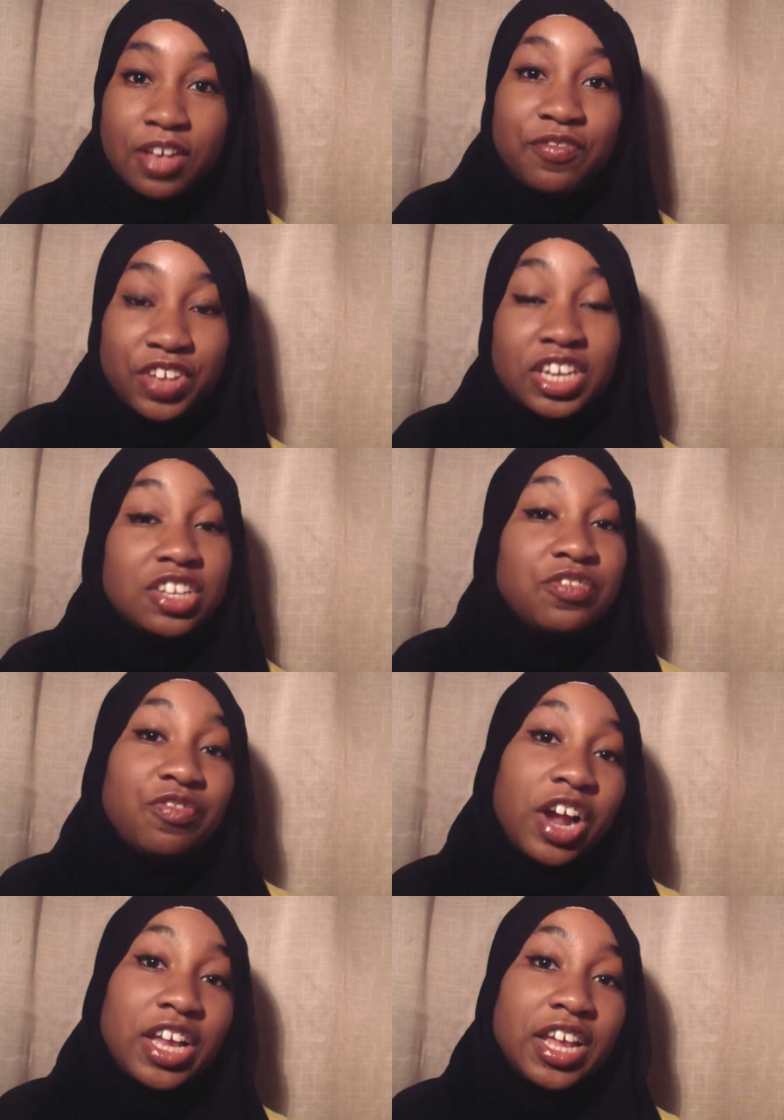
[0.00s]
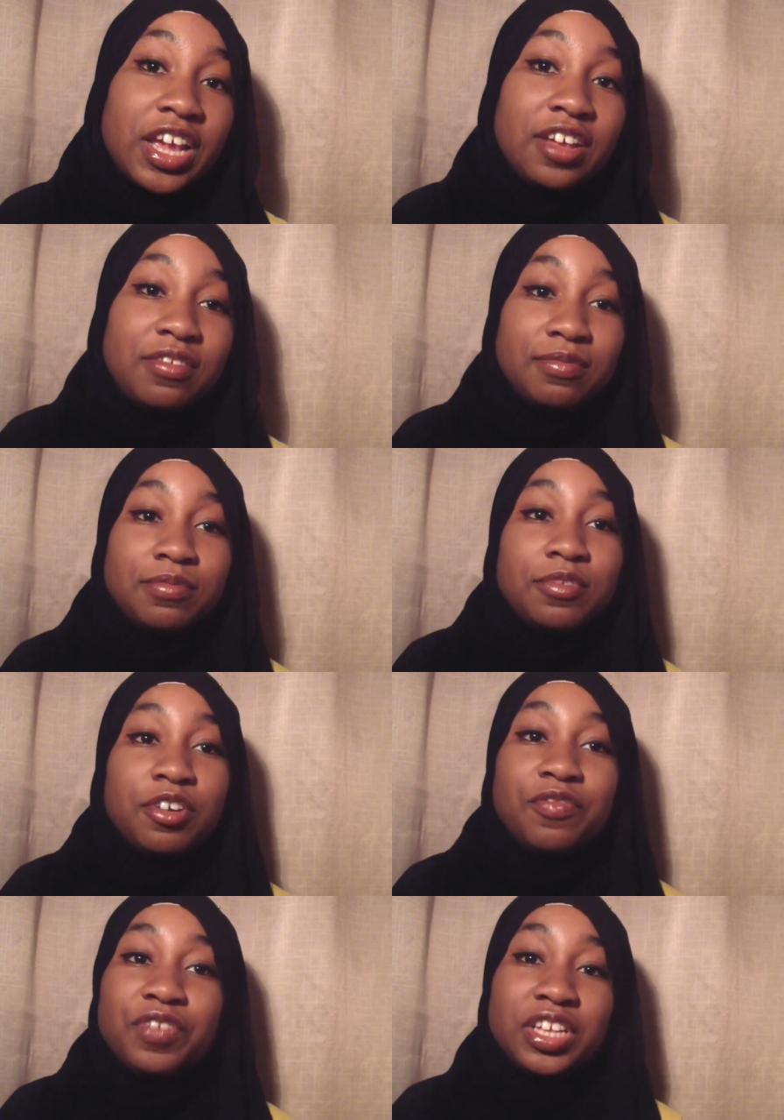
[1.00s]
Fitness Friday
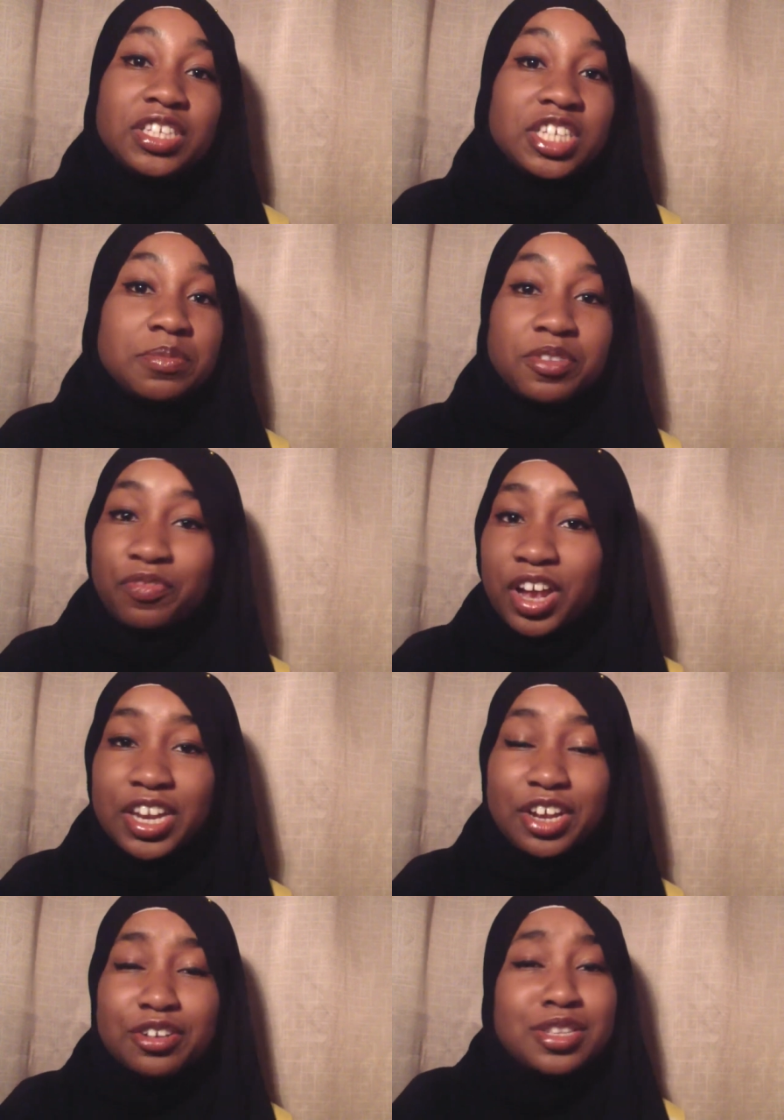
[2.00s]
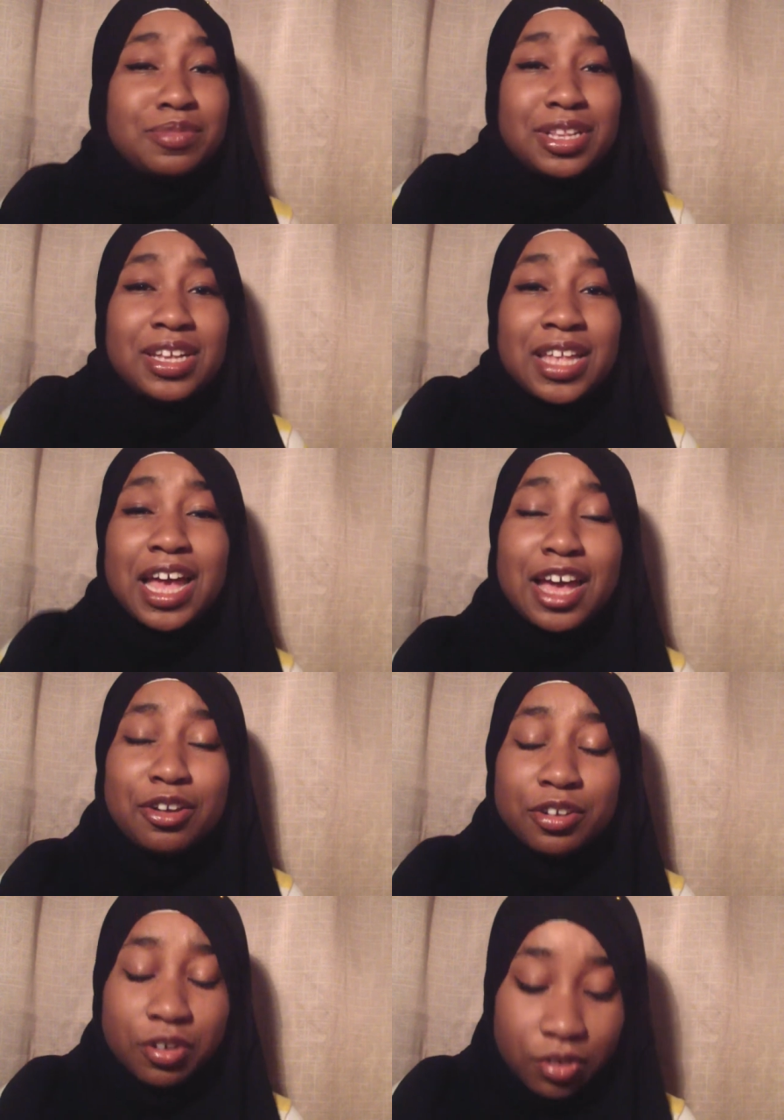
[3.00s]
or Fit Tips Friday or something like that. I
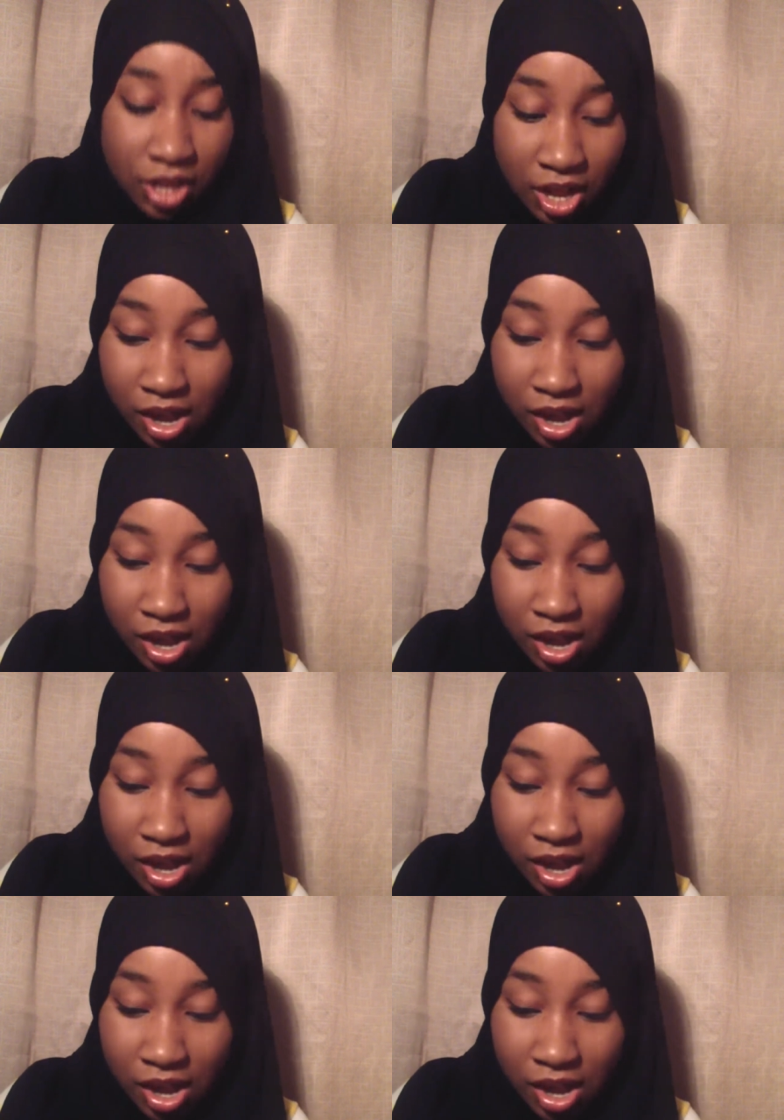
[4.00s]
don't know.